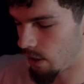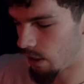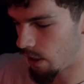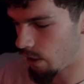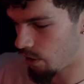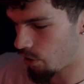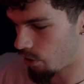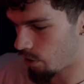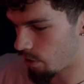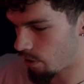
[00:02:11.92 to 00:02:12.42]

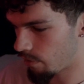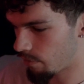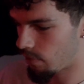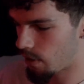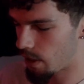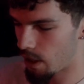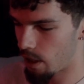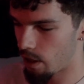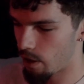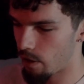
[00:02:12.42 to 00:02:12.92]
t-shirt,
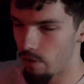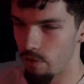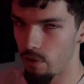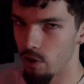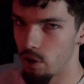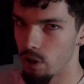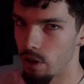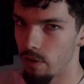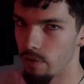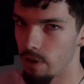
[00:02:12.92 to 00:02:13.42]
and then another
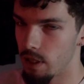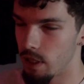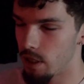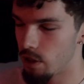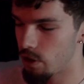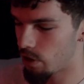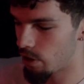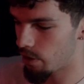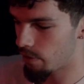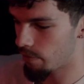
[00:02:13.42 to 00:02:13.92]
version of the
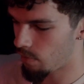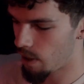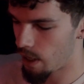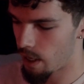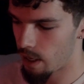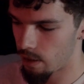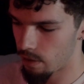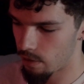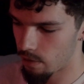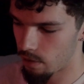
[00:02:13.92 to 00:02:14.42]
t-shirt,
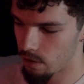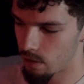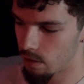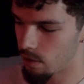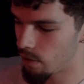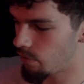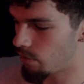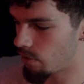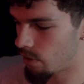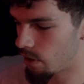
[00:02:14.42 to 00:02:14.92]
and a
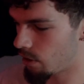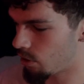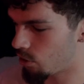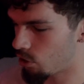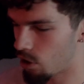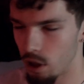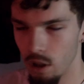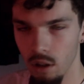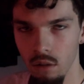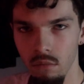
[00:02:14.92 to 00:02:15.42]
delivery
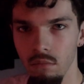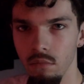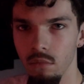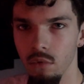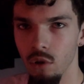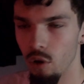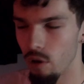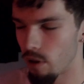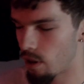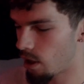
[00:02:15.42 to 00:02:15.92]
truck
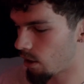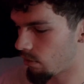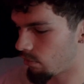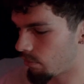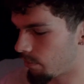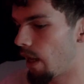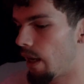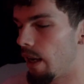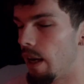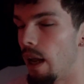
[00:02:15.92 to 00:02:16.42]
sort of thing.
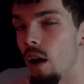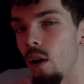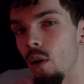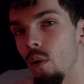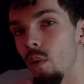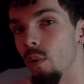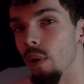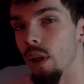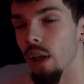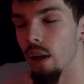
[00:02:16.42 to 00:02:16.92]
And now
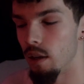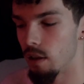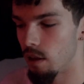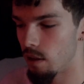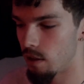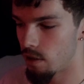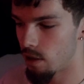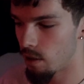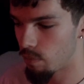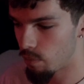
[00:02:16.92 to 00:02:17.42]
we get into the
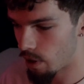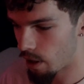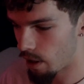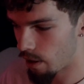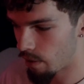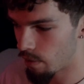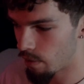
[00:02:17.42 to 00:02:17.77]
sub-brand.